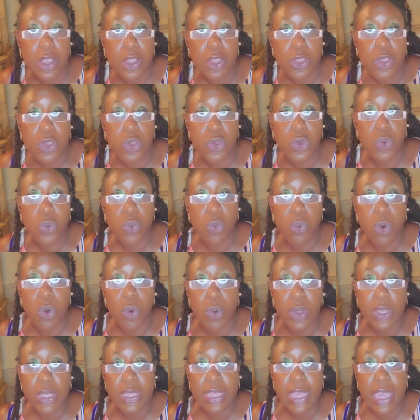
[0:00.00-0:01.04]
you
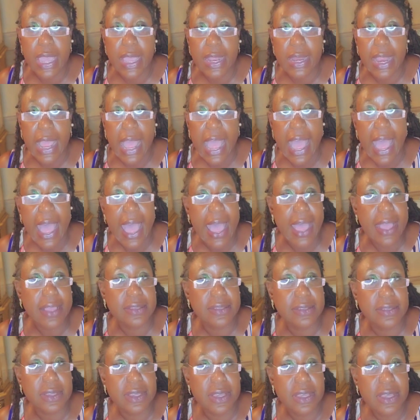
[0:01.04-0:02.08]
won't get
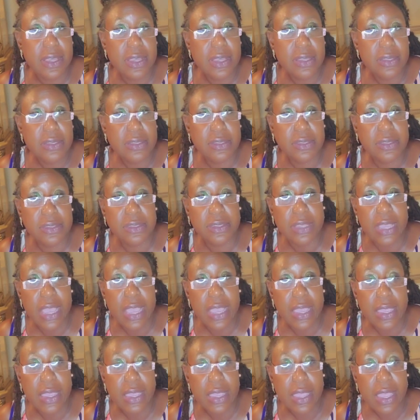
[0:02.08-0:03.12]
as
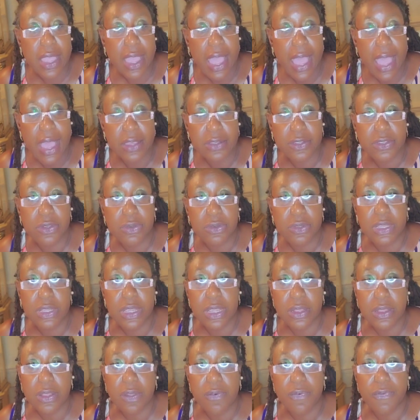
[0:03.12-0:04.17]
sick as you
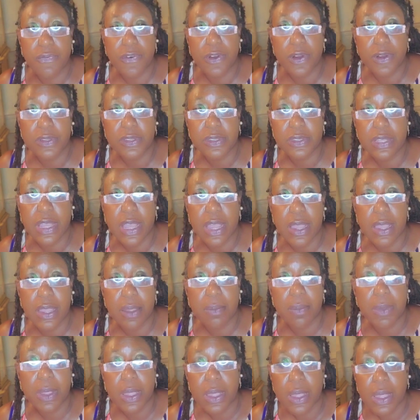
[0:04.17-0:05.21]
did the first
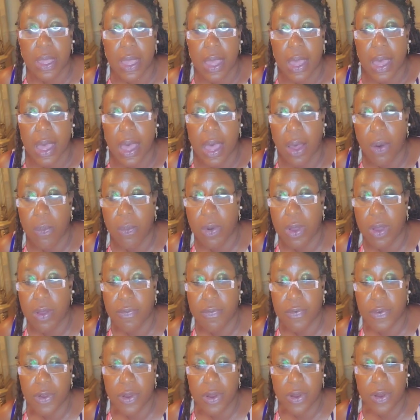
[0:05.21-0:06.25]
time.
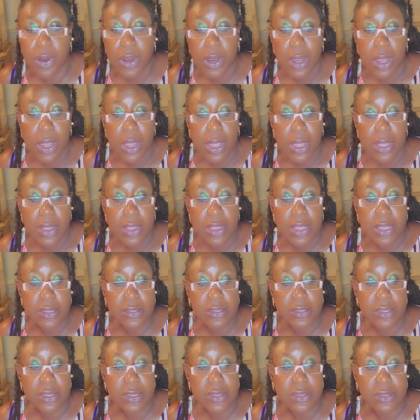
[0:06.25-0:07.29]
However,
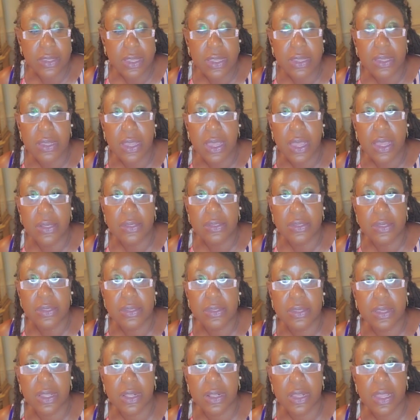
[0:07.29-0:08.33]
this is a
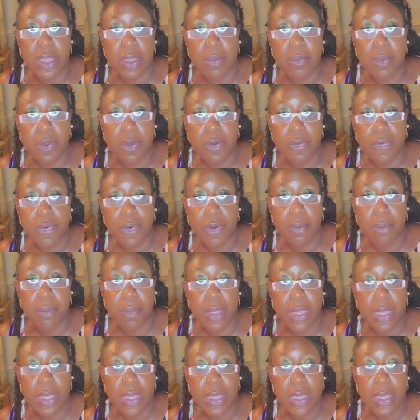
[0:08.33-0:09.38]
disclaimer from
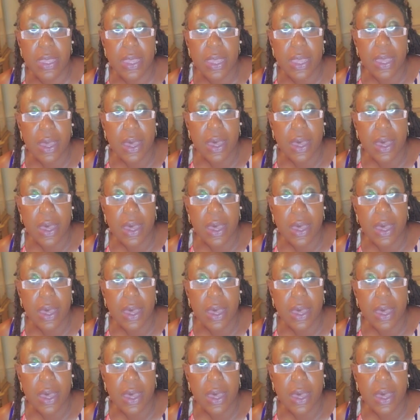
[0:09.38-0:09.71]
me,